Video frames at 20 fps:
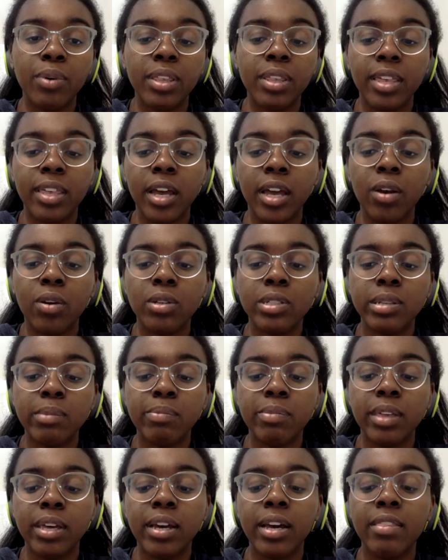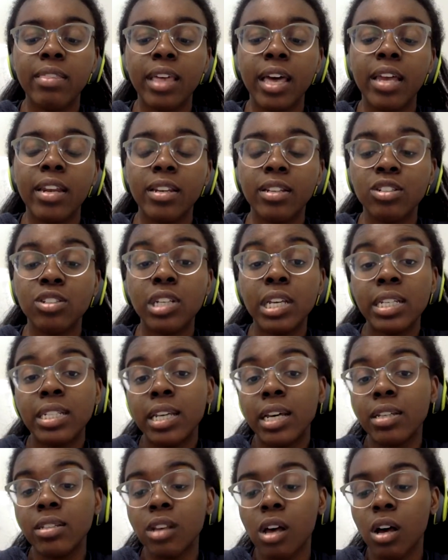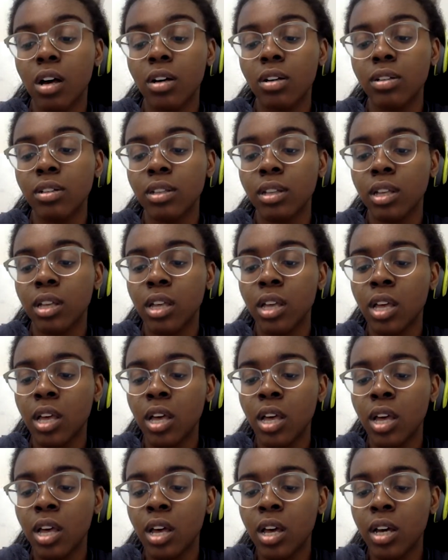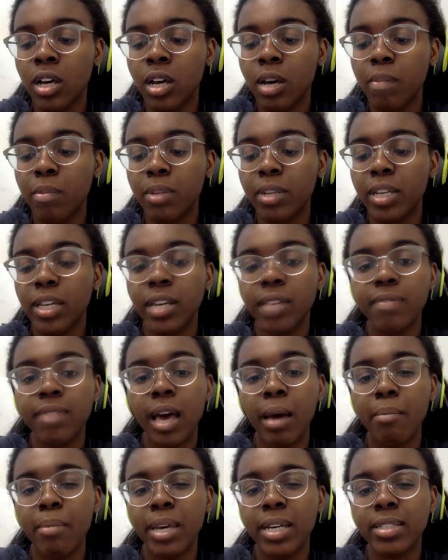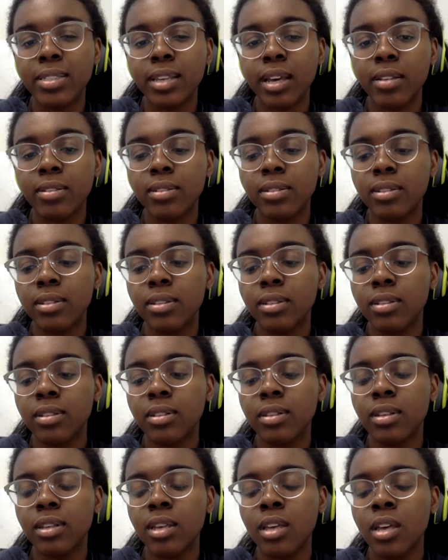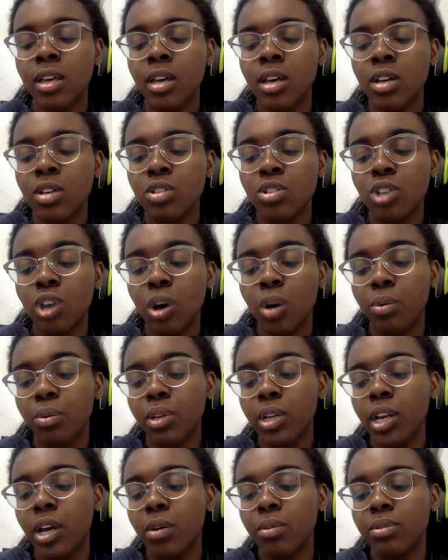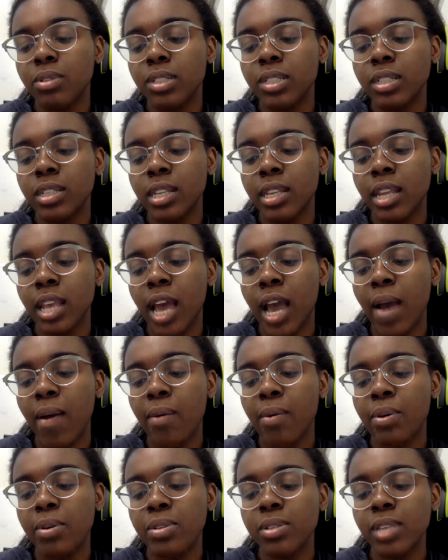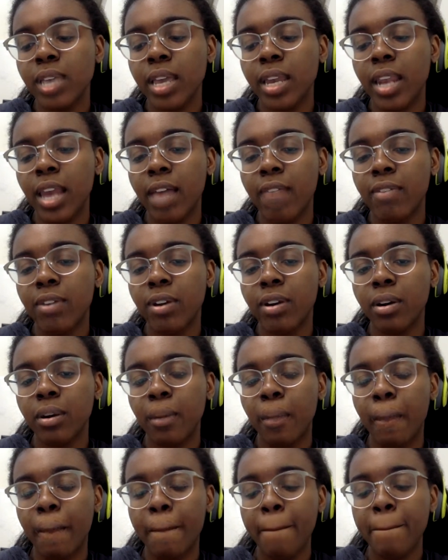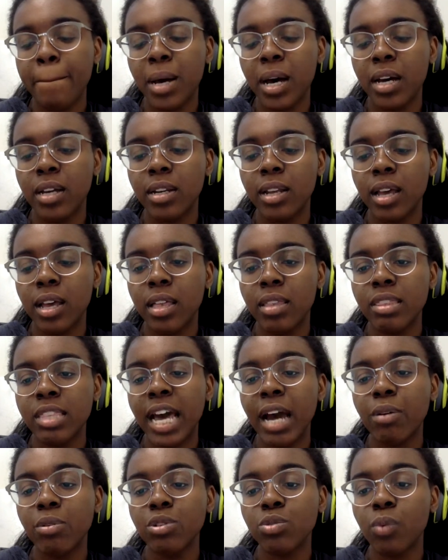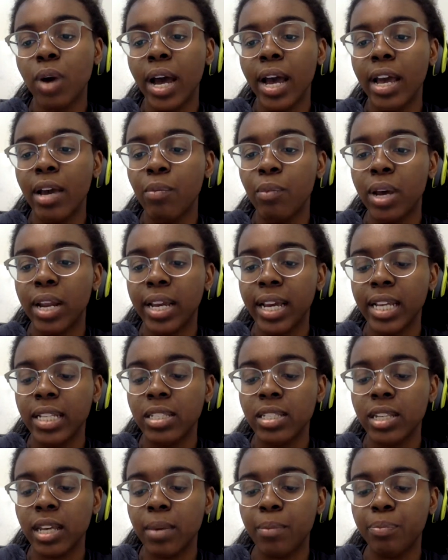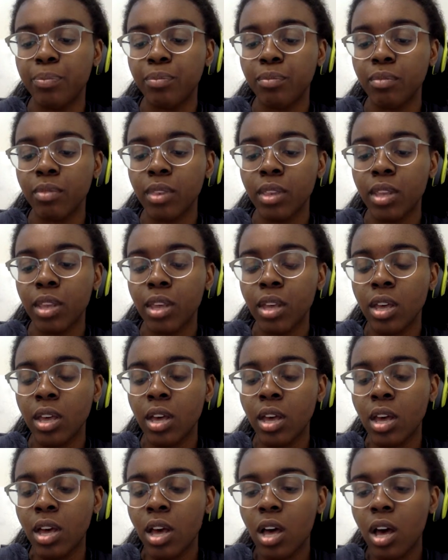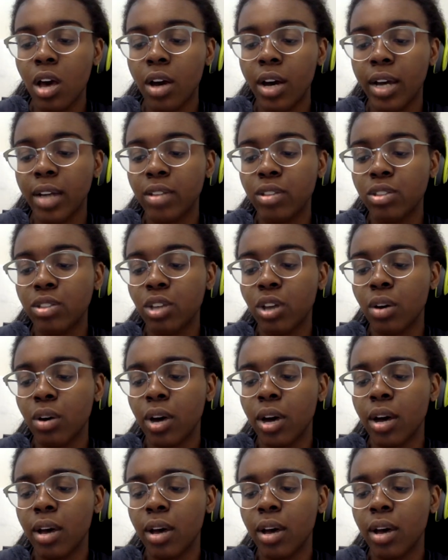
with it or something, and then it does all come clean, if that makes sense. So I won't say never, but that was why I went against it. Okay, so